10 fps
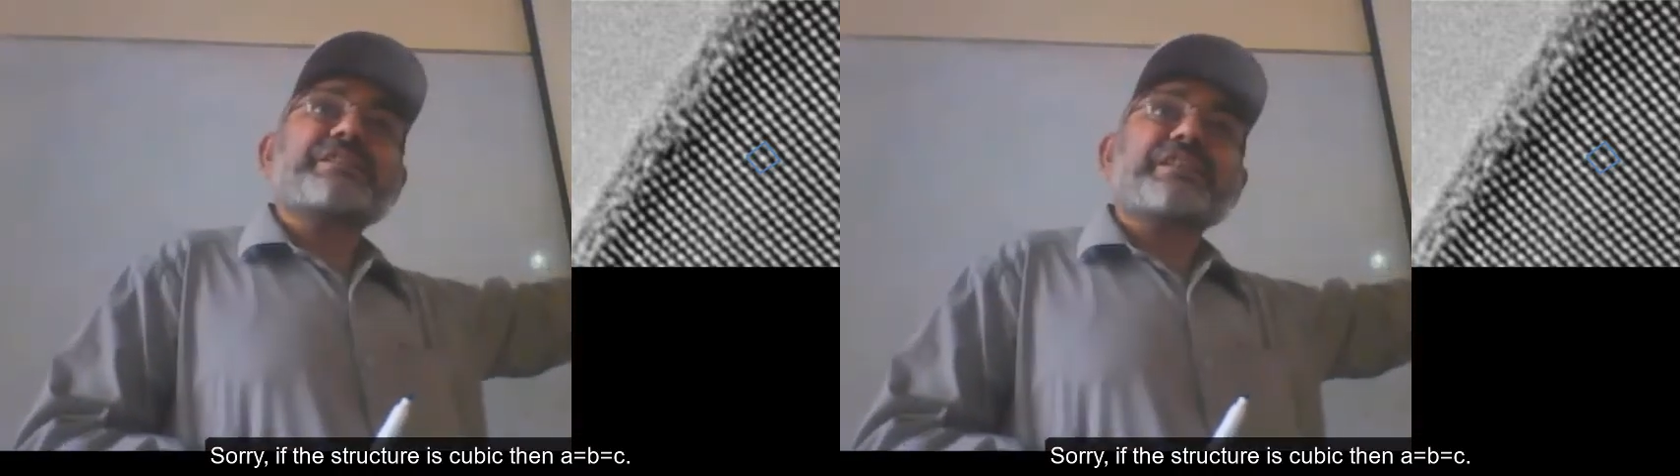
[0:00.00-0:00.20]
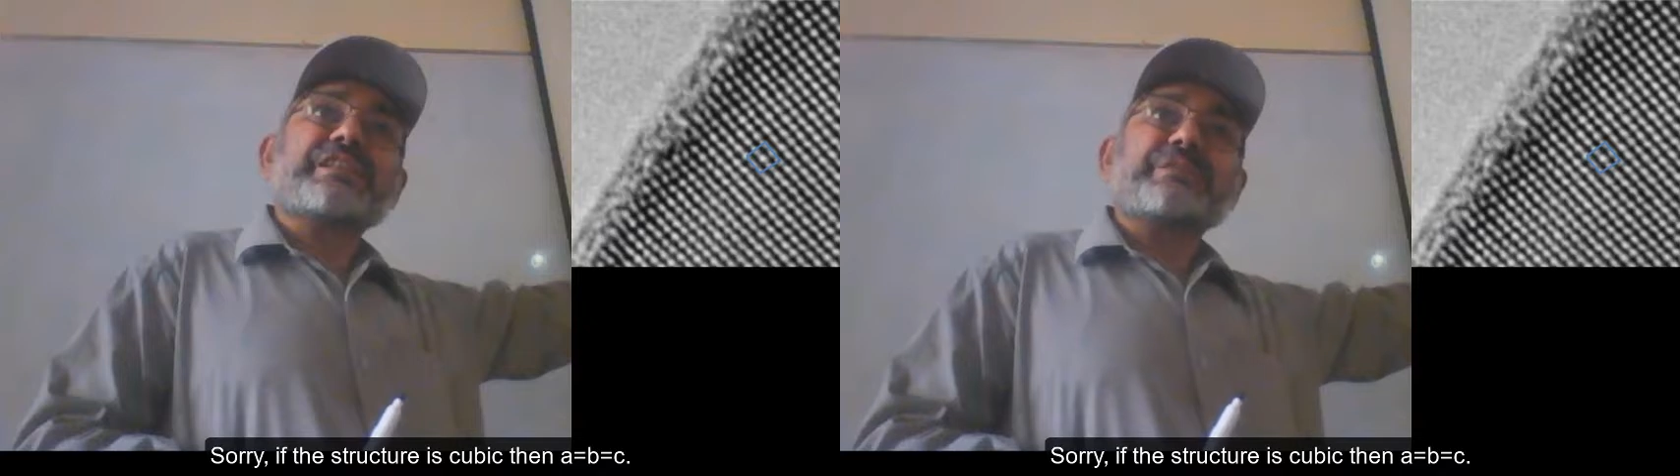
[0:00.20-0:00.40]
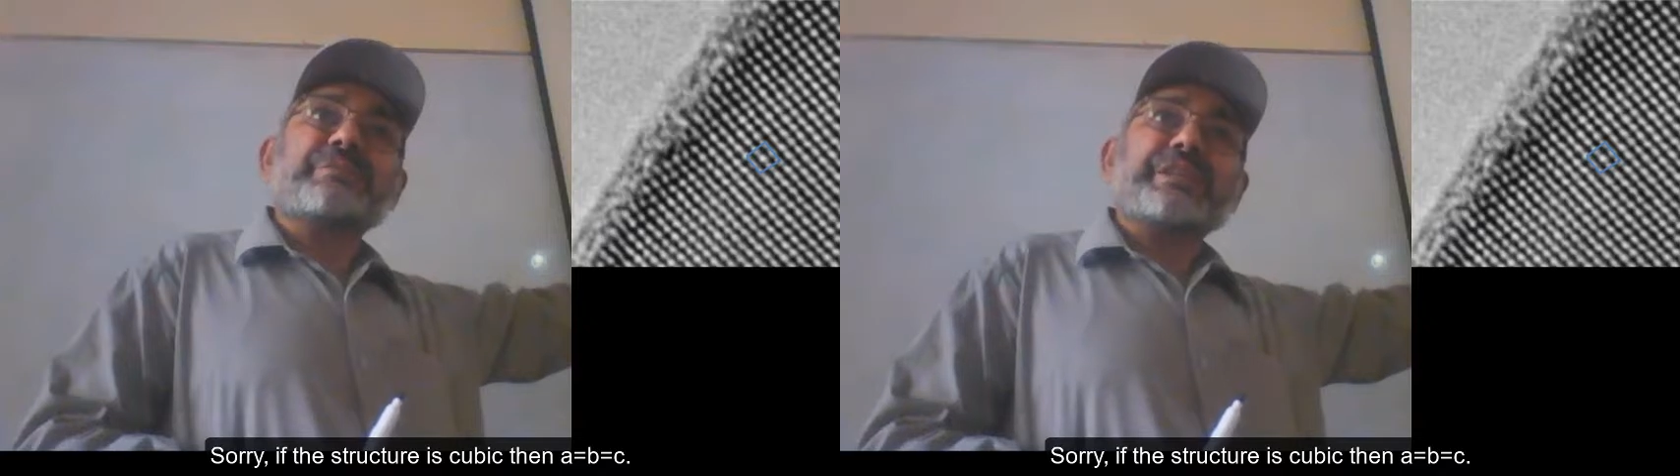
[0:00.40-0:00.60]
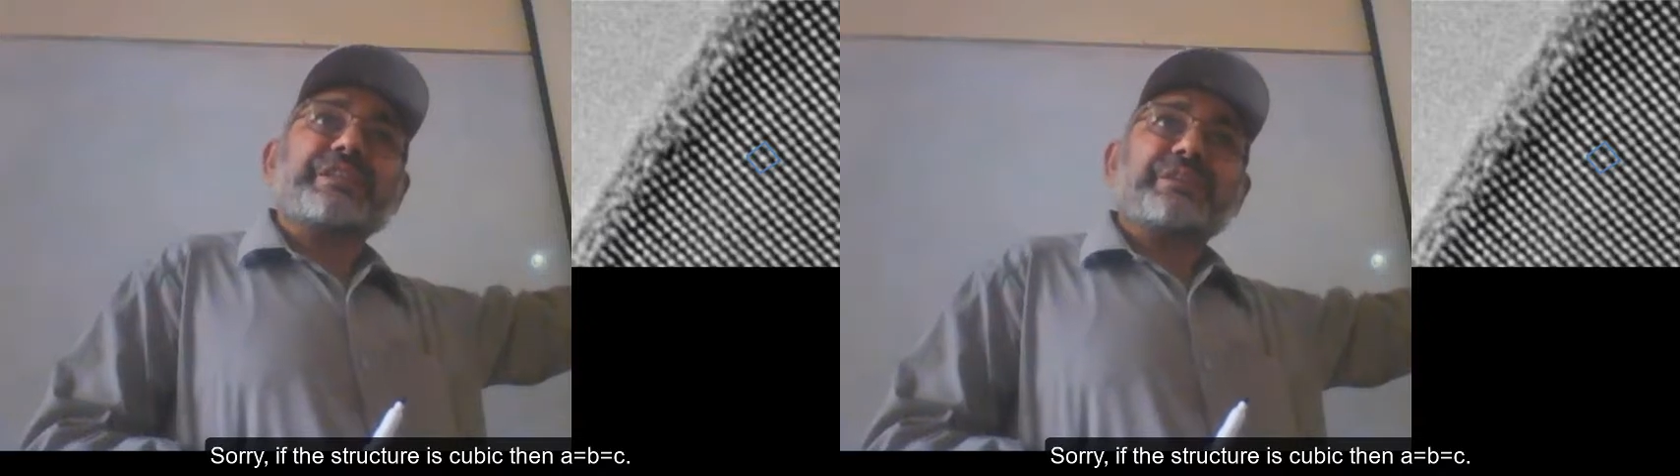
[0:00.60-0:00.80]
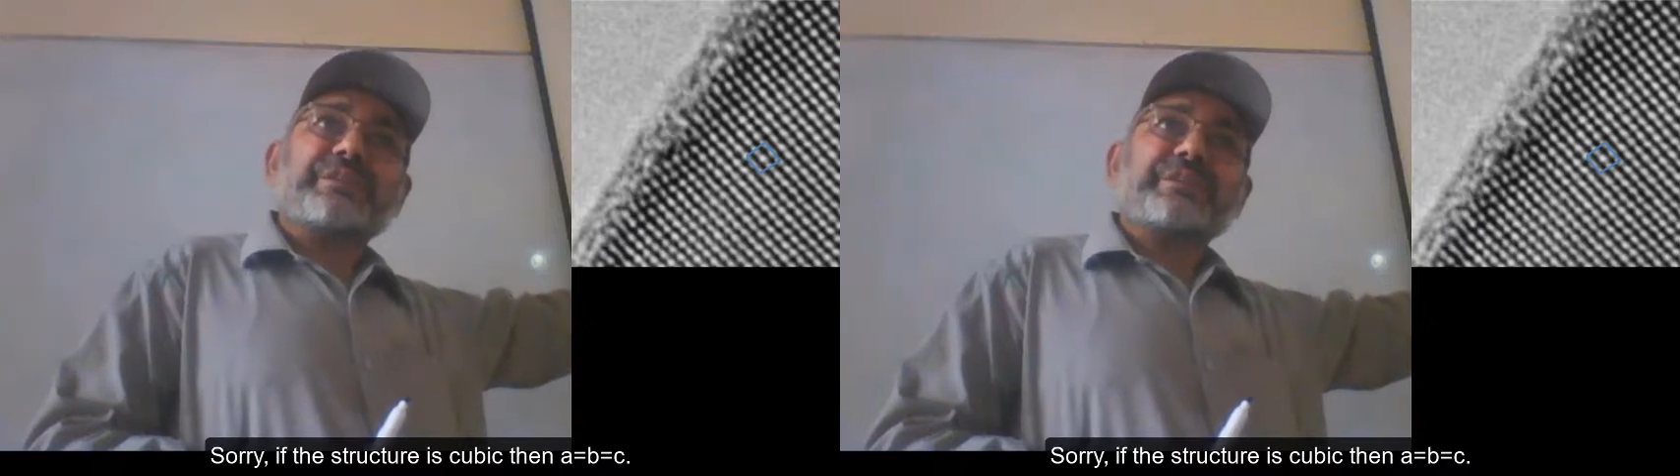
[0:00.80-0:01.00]
be in
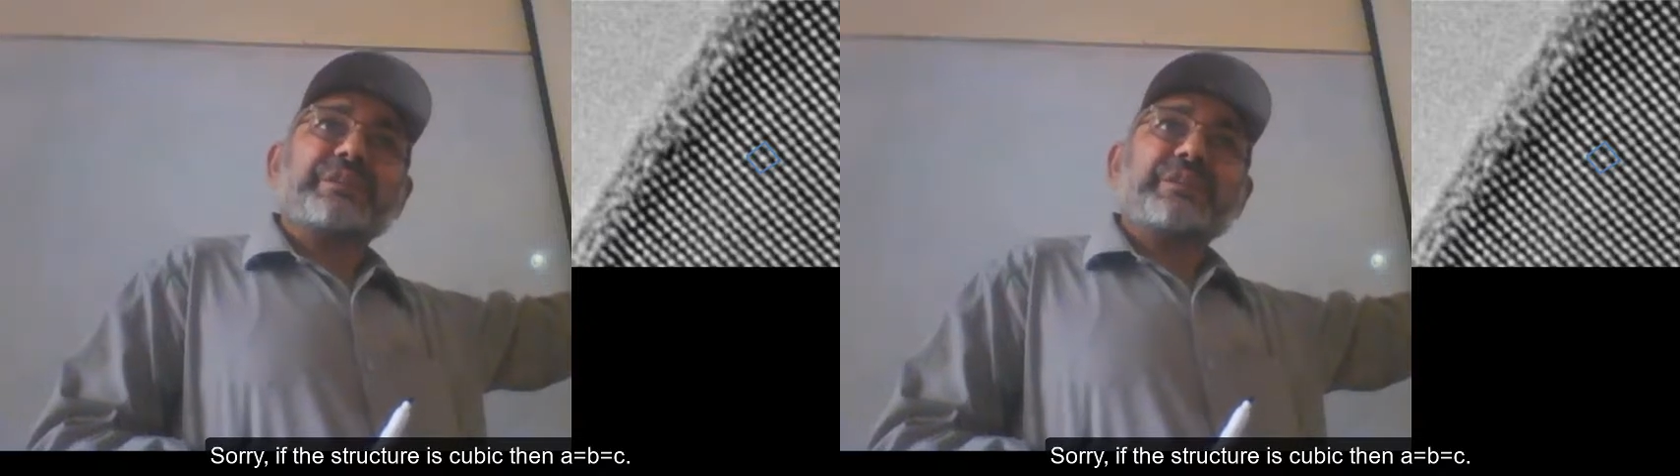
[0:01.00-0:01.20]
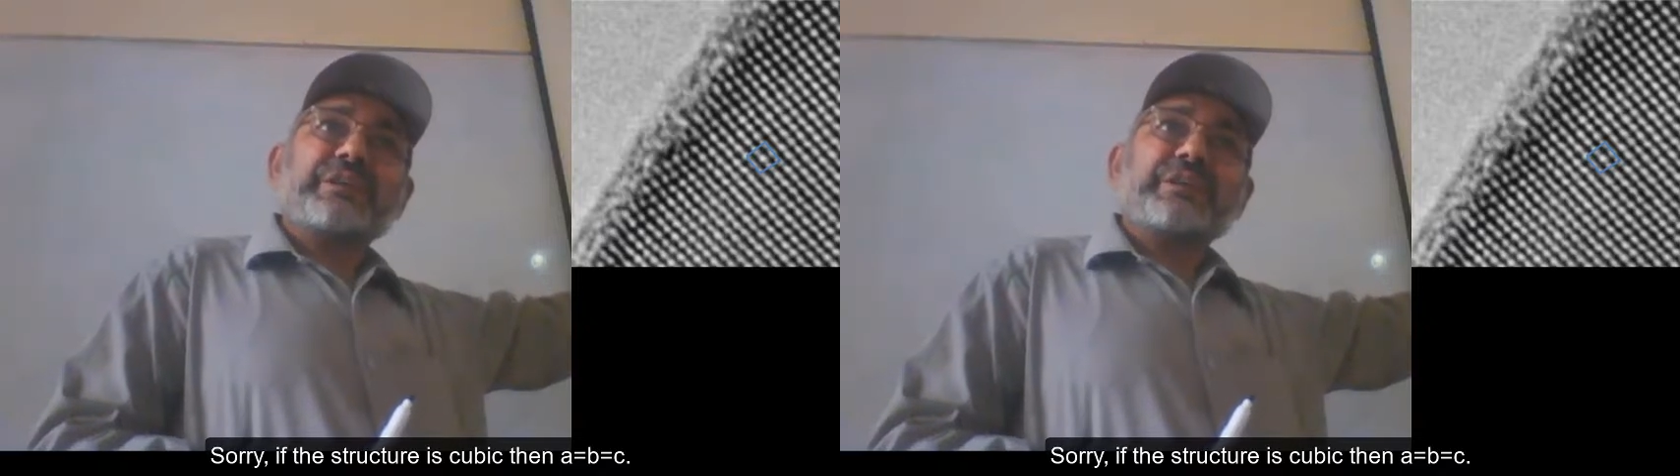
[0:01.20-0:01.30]
centimeter